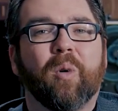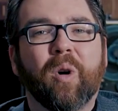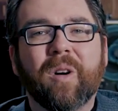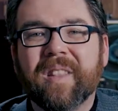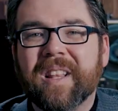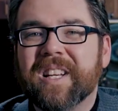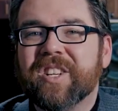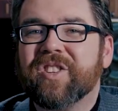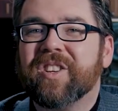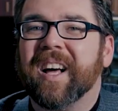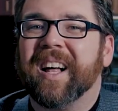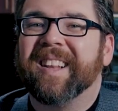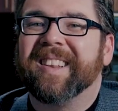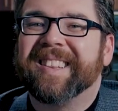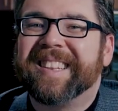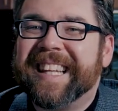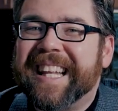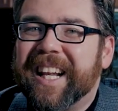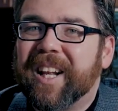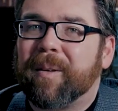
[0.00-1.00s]
more than a
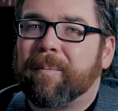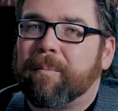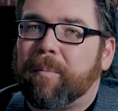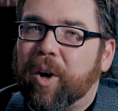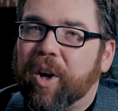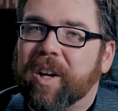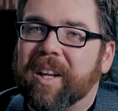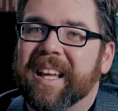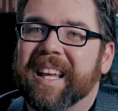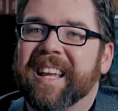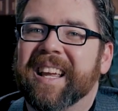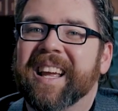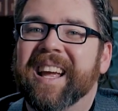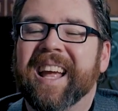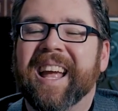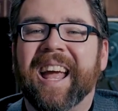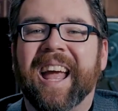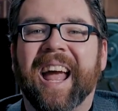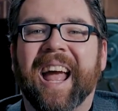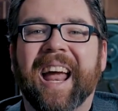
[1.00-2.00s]
little murky
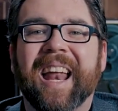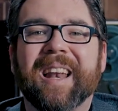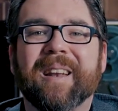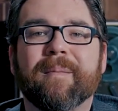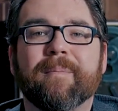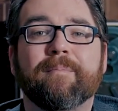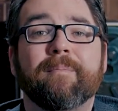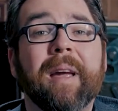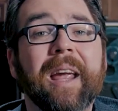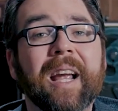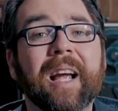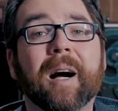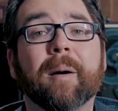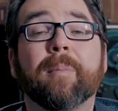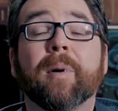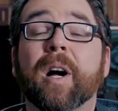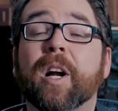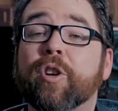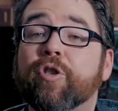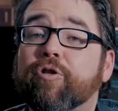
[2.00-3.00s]
and make
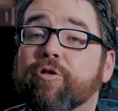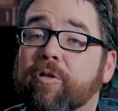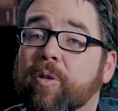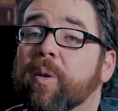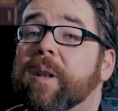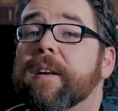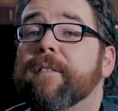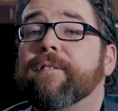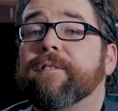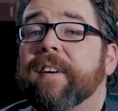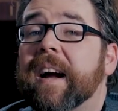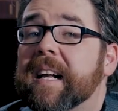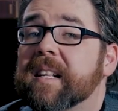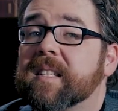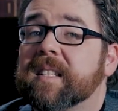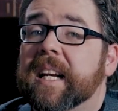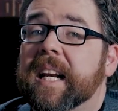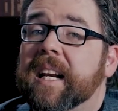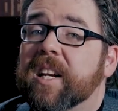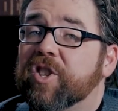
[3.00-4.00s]
up a truly
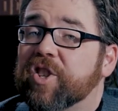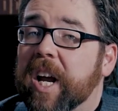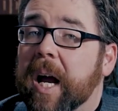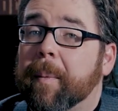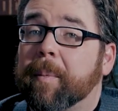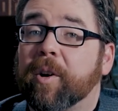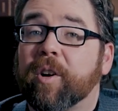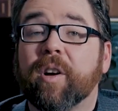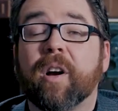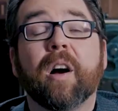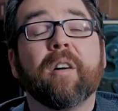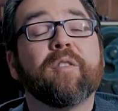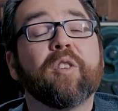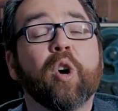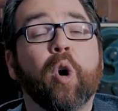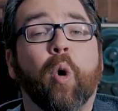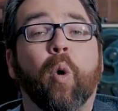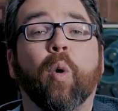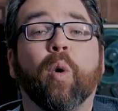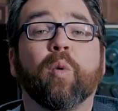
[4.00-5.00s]
fascinating chapter of
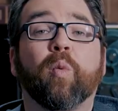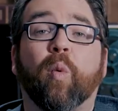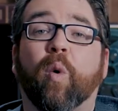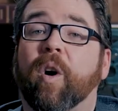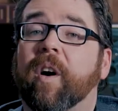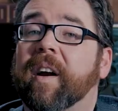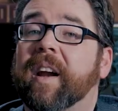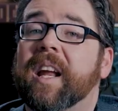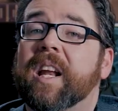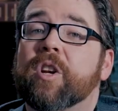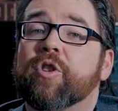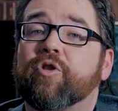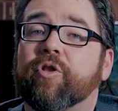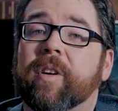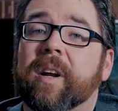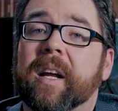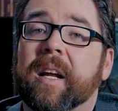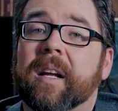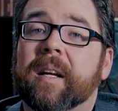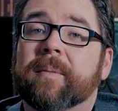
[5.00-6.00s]
Cold War
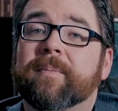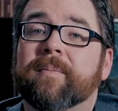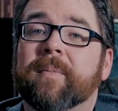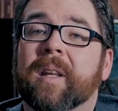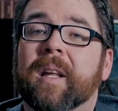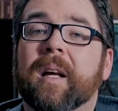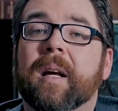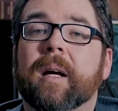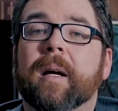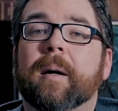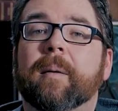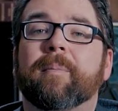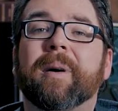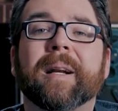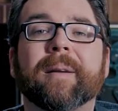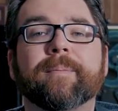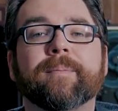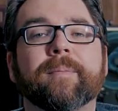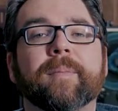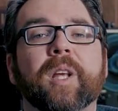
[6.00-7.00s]
intrigue.
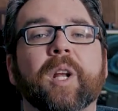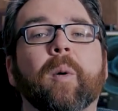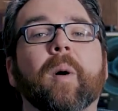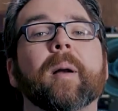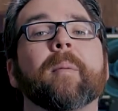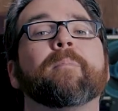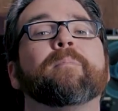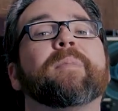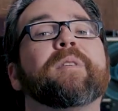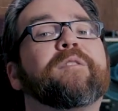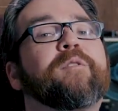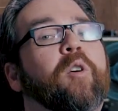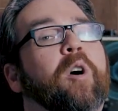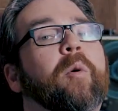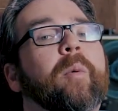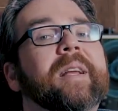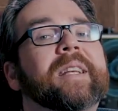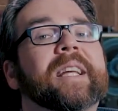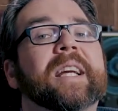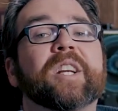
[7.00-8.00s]
But you know what,
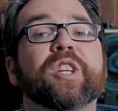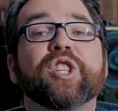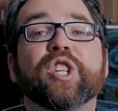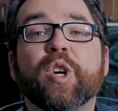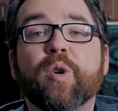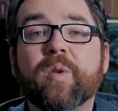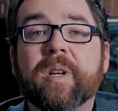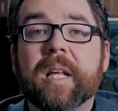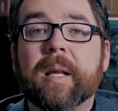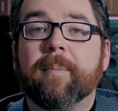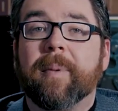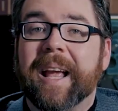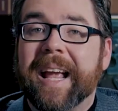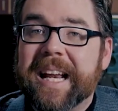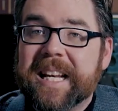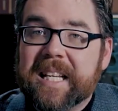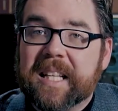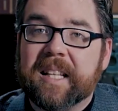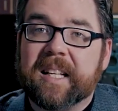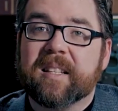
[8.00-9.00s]
before we dig too deep
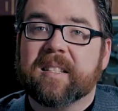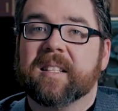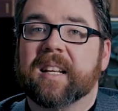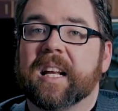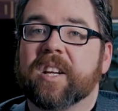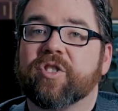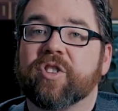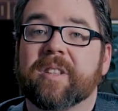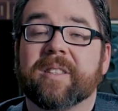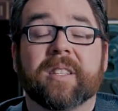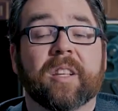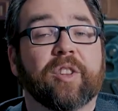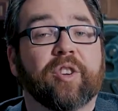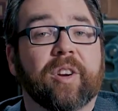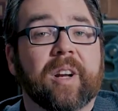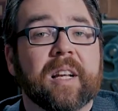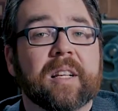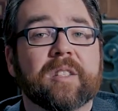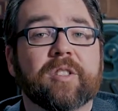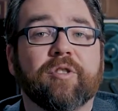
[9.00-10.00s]
into these stations and
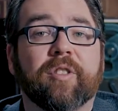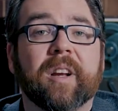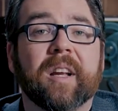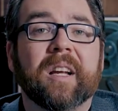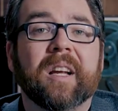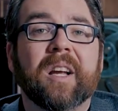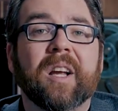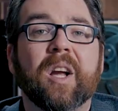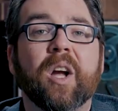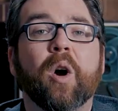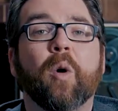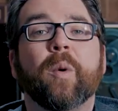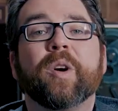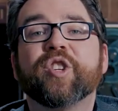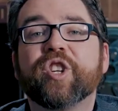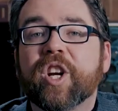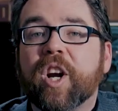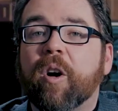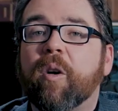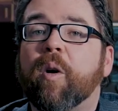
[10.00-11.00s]
their history, we
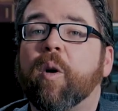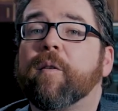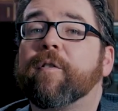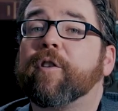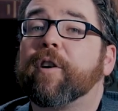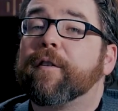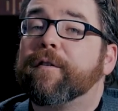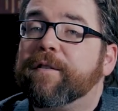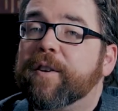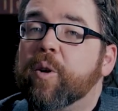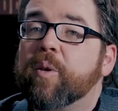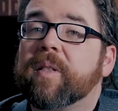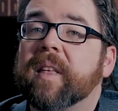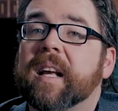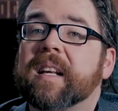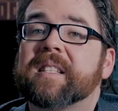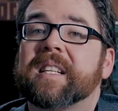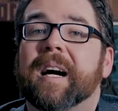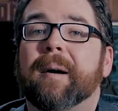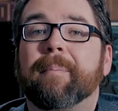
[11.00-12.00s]
should go over a few
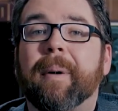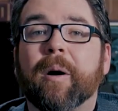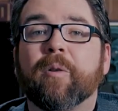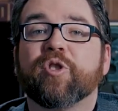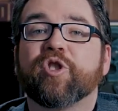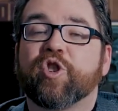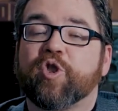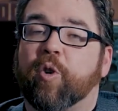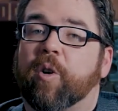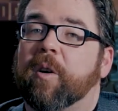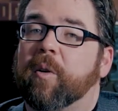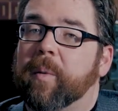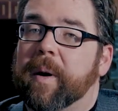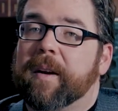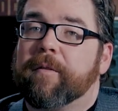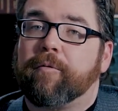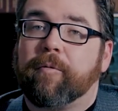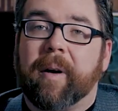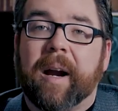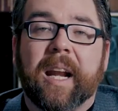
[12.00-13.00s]
things about
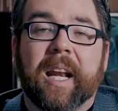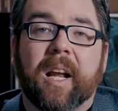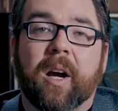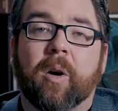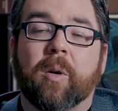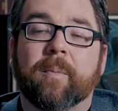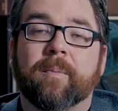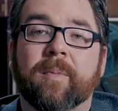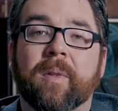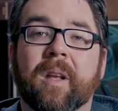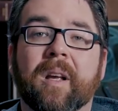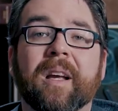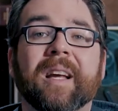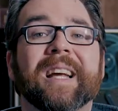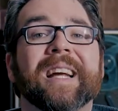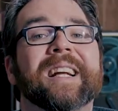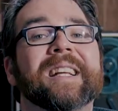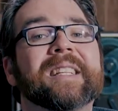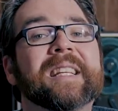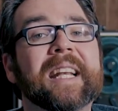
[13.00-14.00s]
shortwave radio.
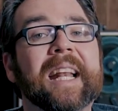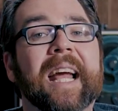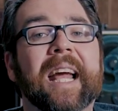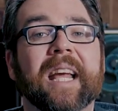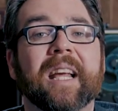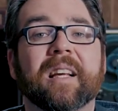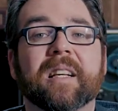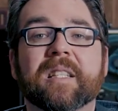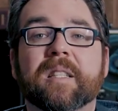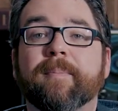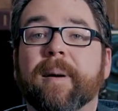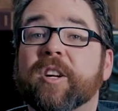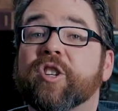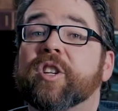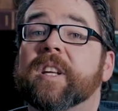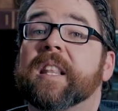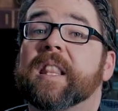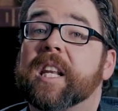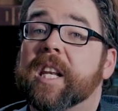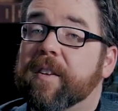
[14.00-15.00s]
Today,
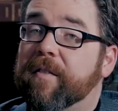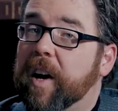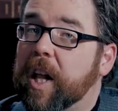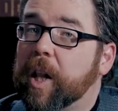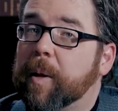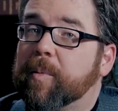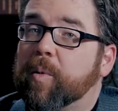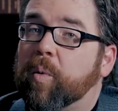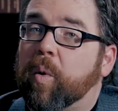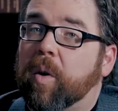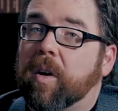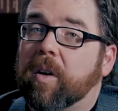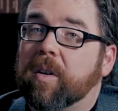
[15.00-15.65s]
especially in the developed